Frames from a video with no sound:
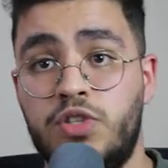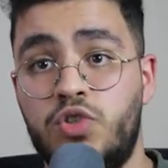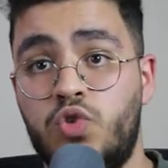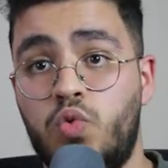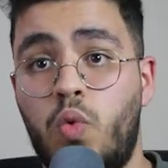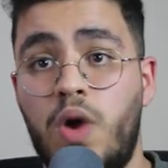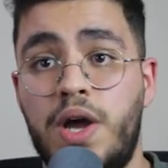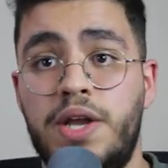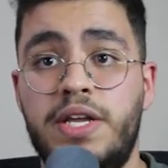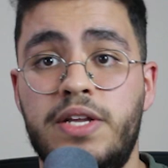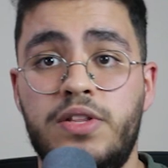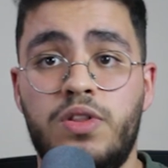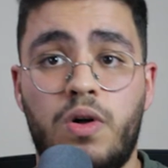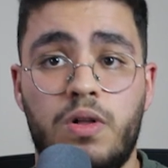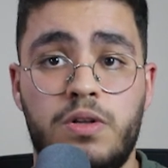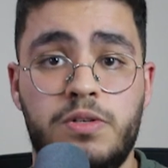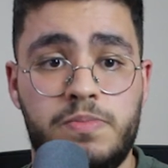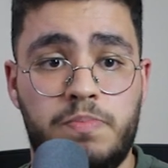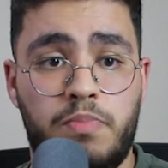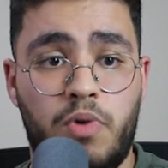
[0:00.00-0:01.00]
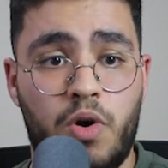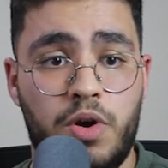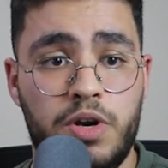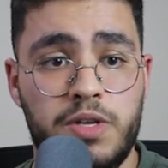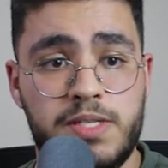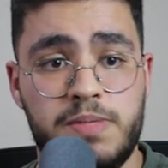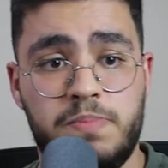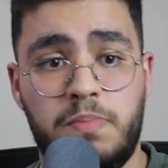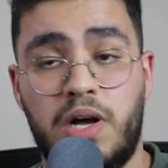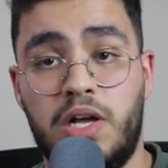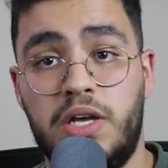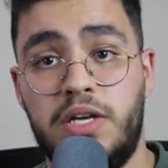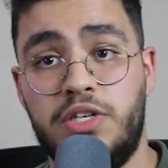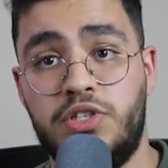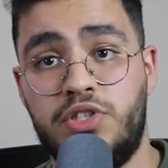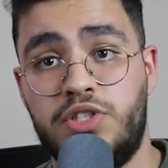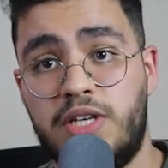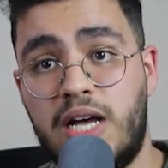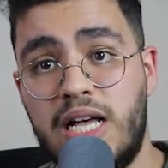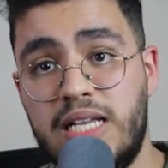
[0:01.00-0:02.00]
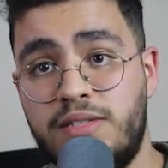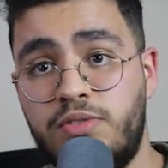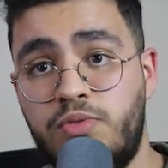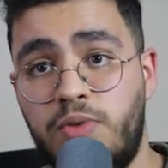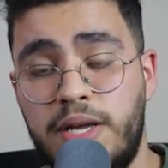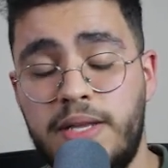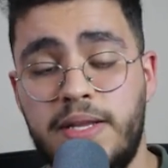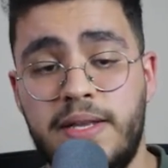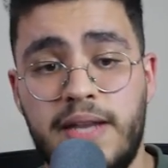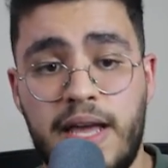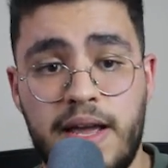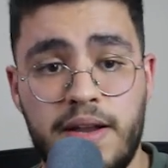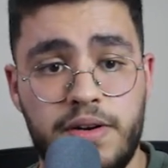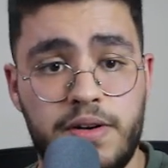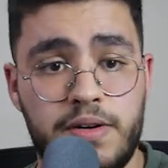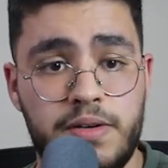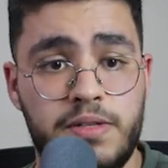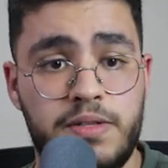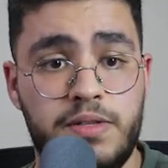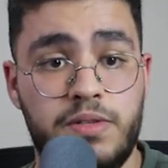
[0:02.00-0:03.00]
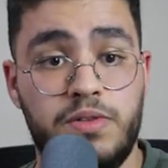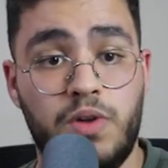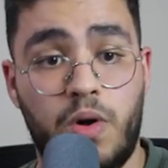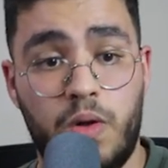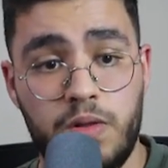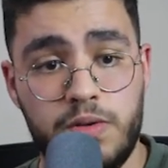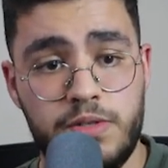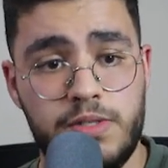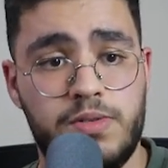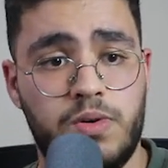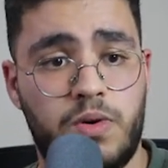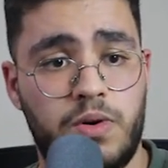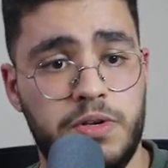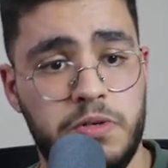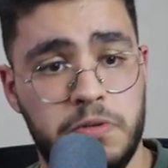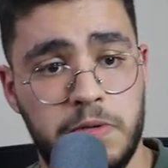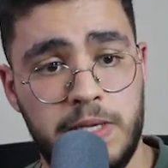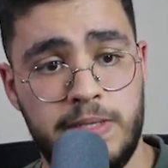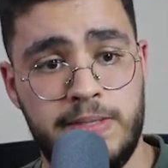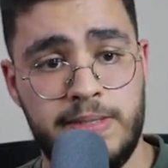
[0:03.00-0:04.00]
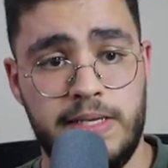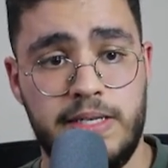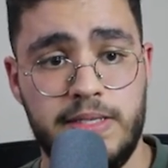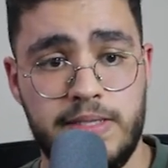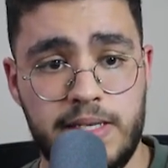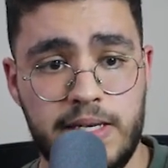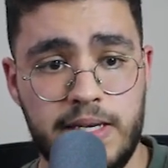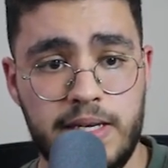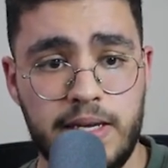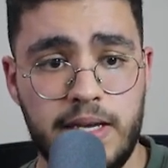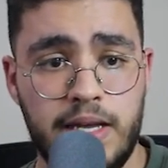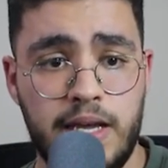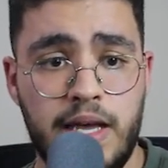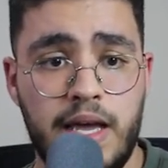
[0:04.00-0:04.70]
$20 bonus by just trading $100 or USDT,